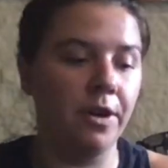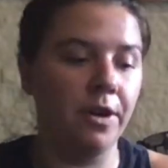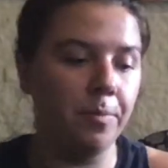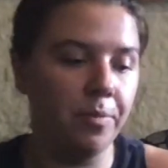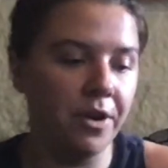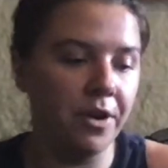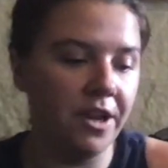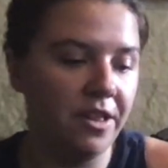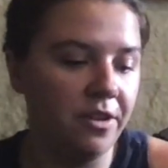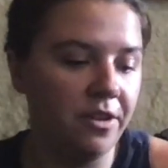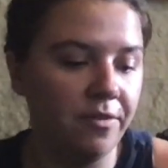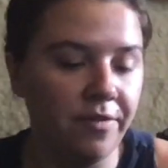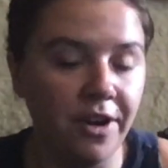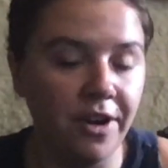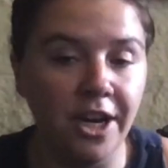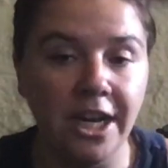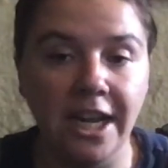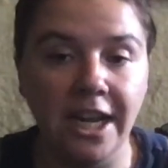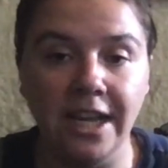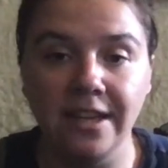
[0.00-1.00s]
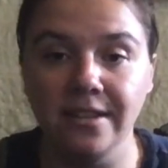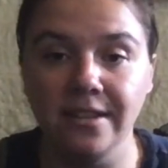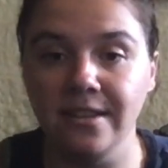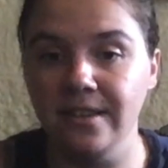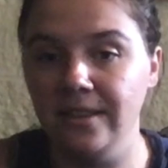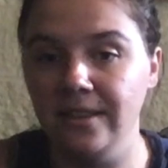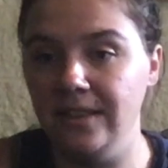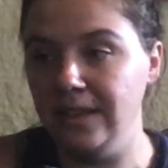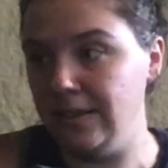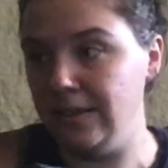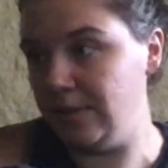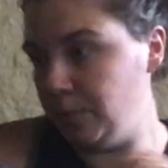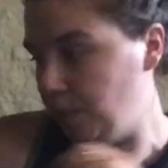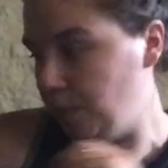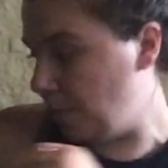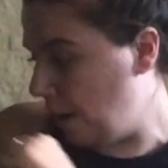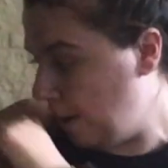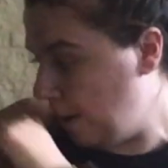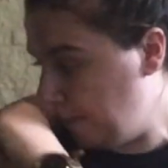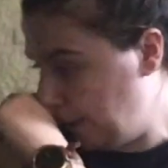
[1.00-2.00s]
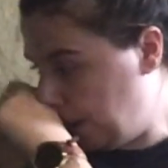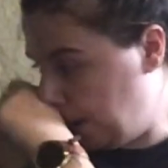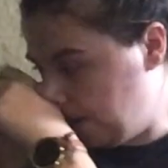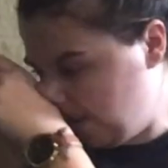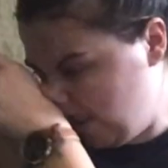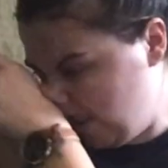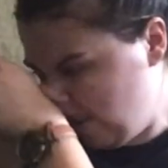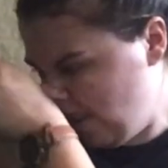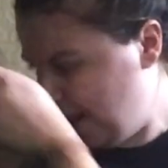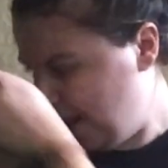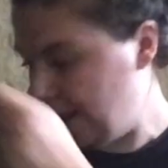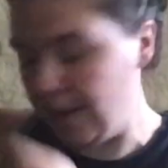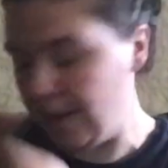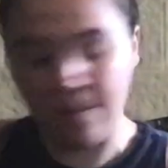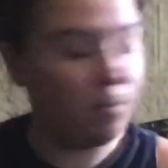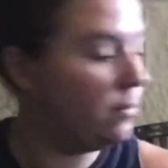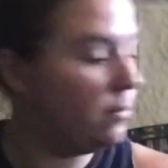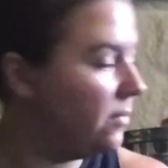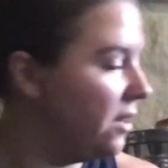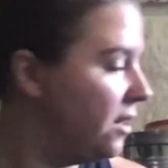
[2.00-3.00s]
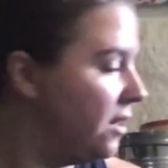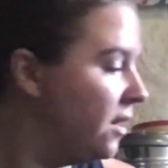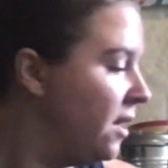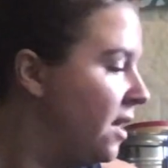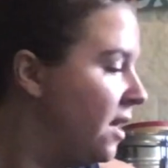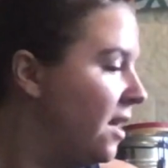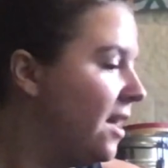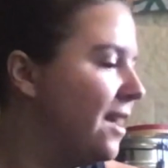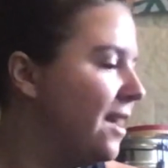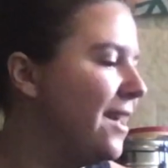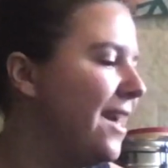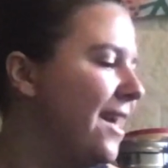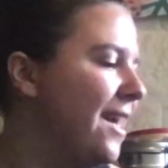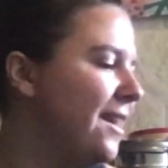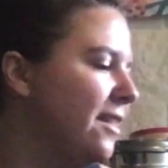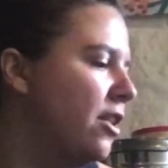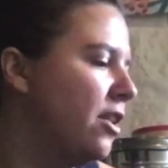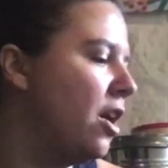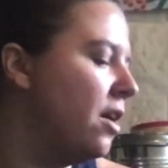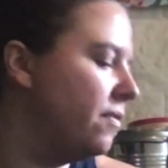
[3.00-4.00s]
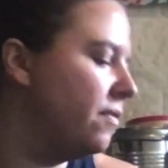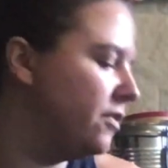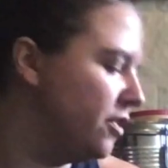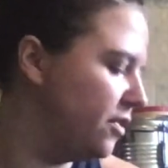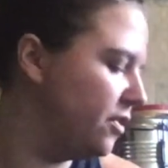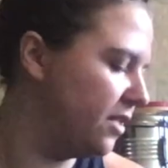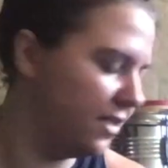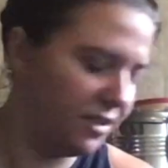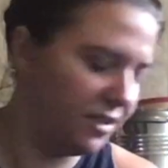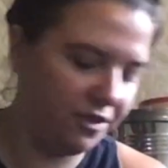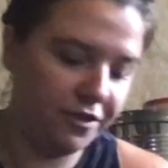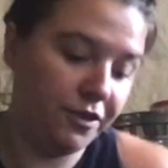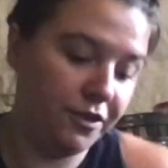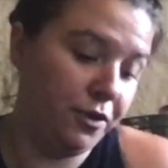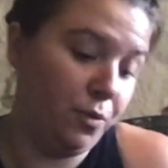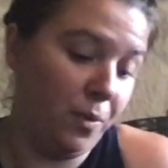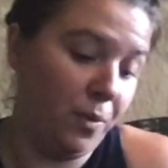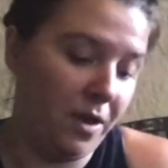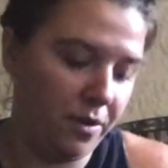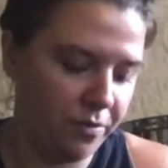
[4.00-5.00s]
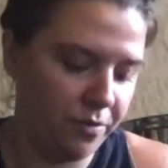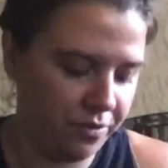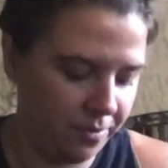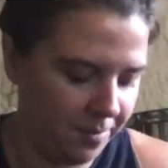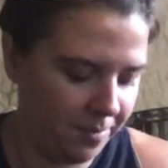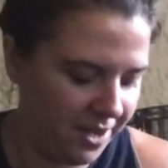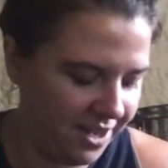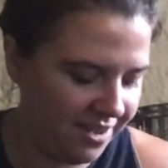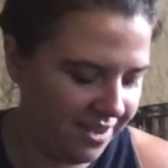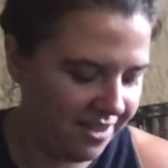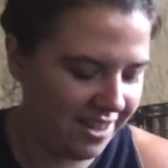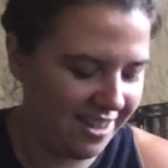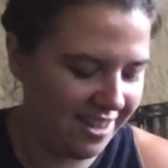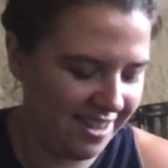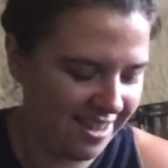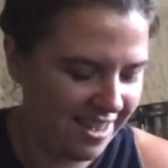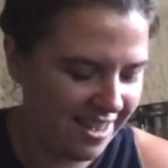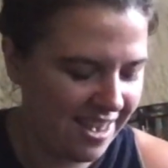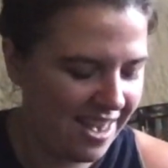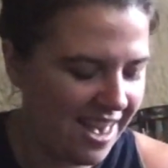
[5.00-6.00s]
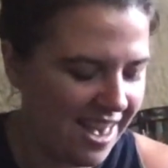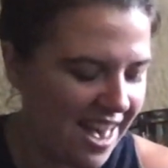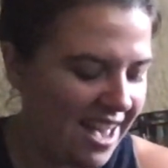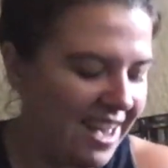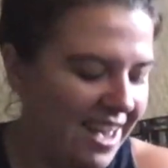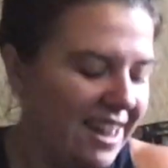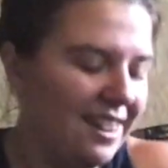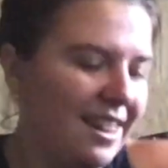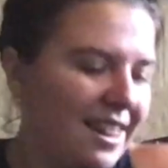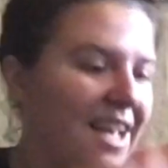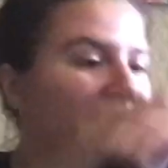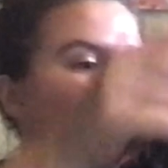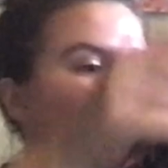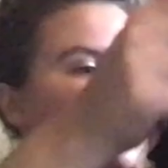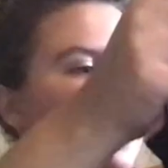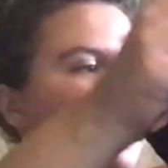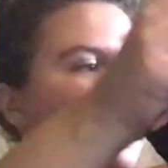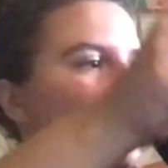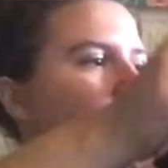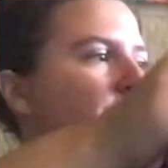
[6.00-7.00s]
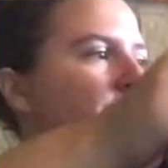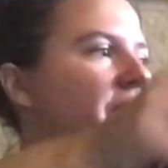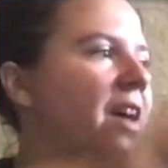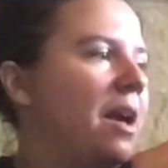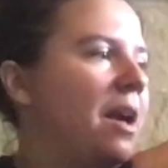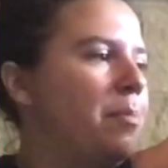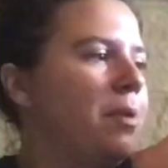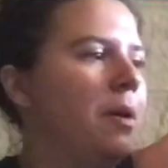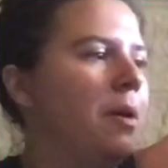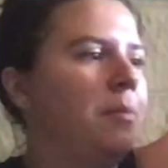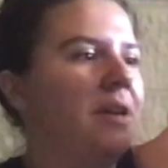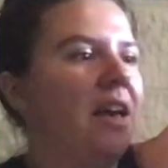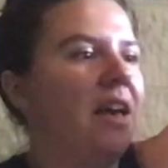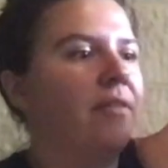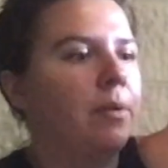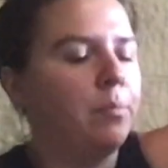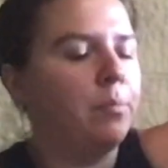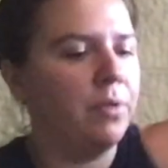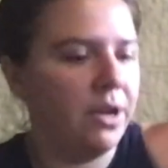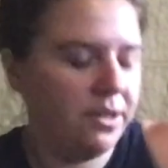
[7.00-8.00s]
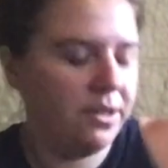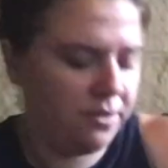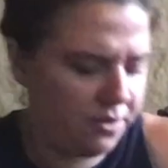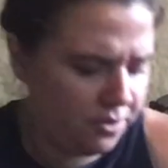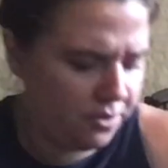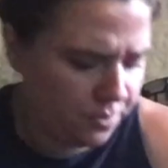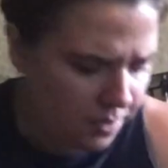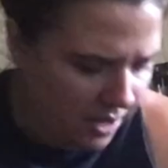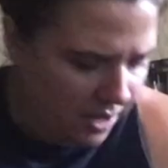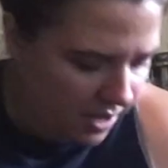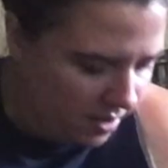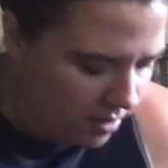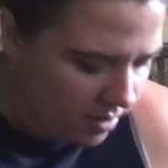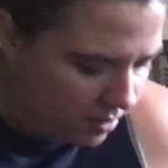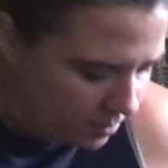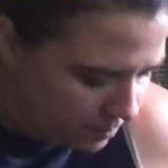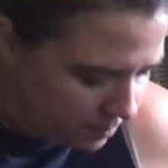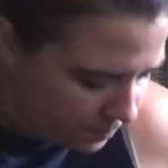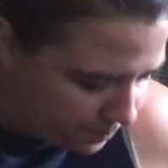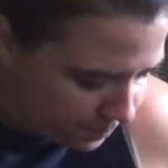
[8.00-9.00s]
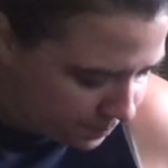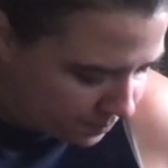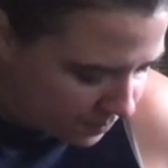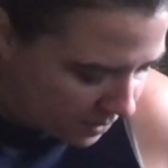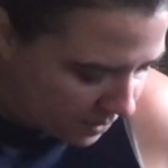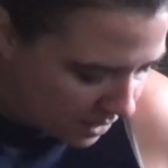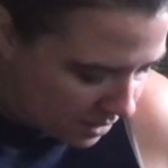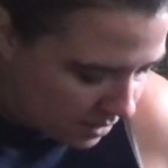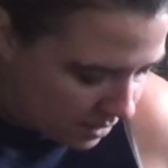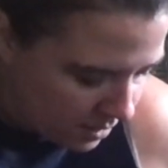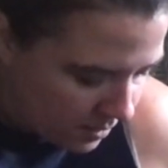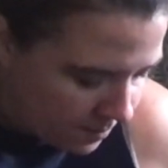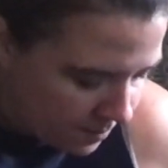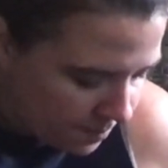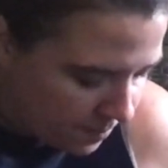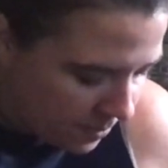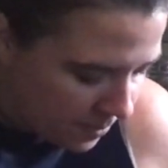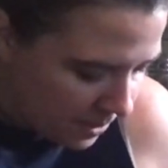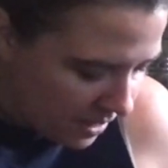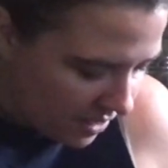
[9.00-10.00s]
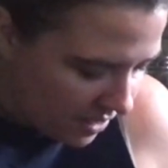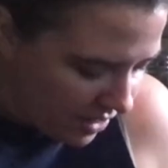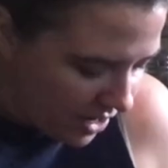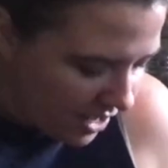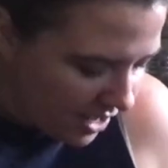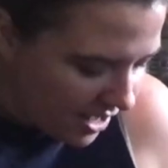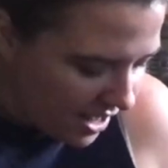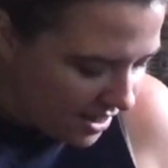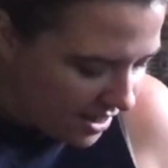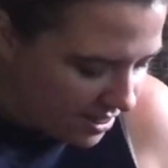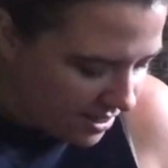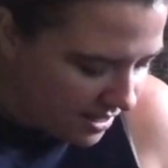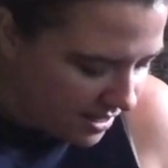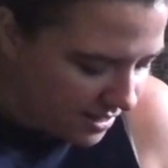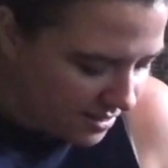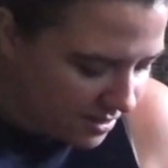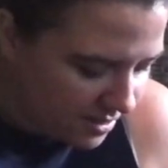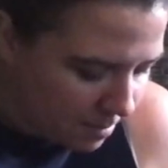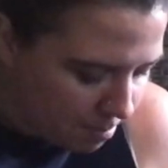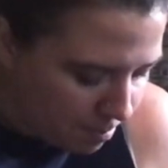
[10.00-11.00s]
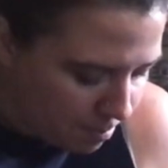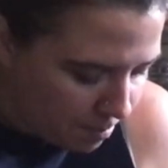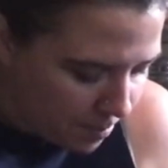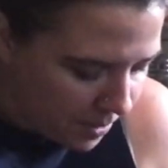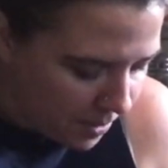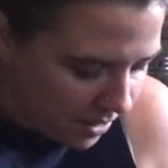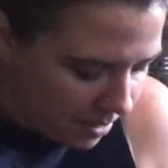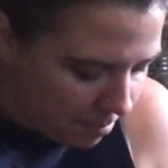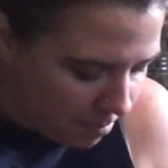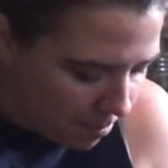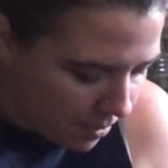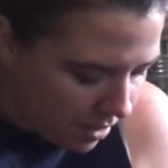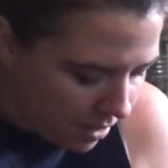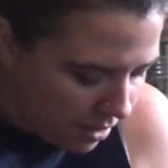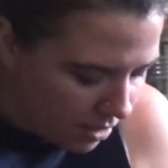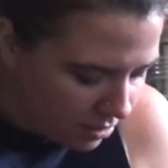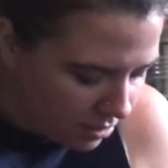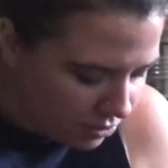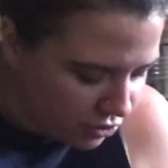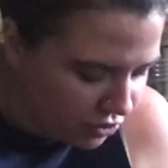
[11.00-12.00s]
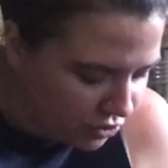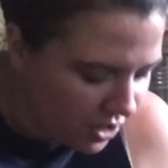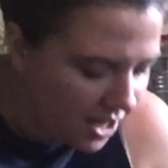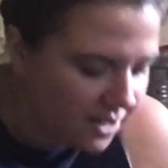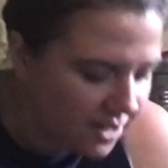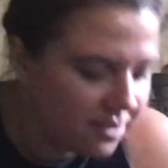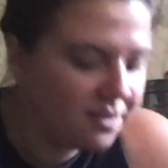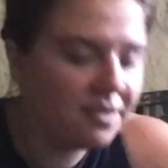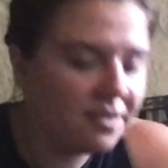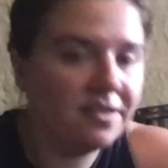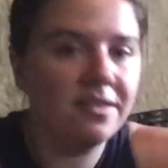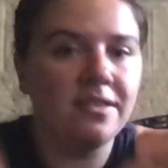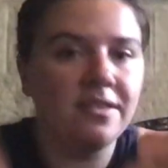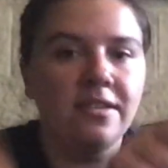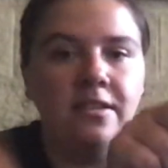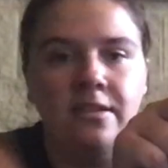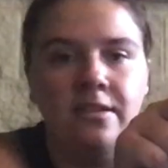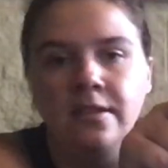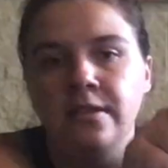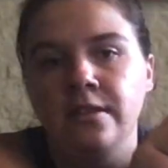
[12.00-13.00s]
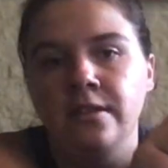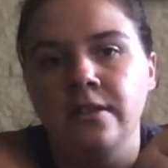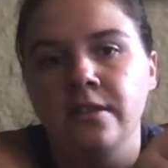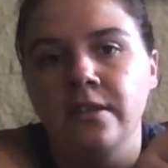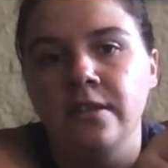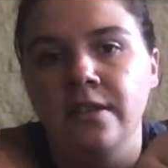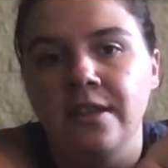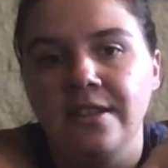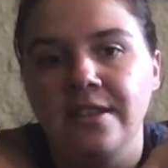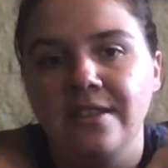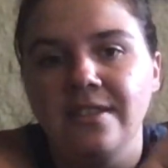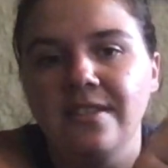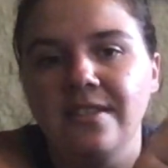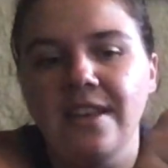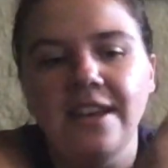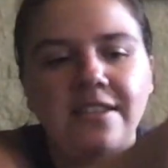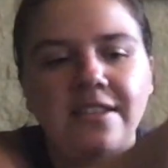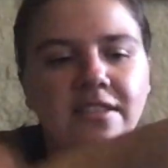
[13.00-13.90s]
pretty and they're very nice. This will probably go to ThredUp. Again, Loft just doesn't do well for me. I get likes on it, but I probably have it priced too high. And then I got this Billabong dress. It's a size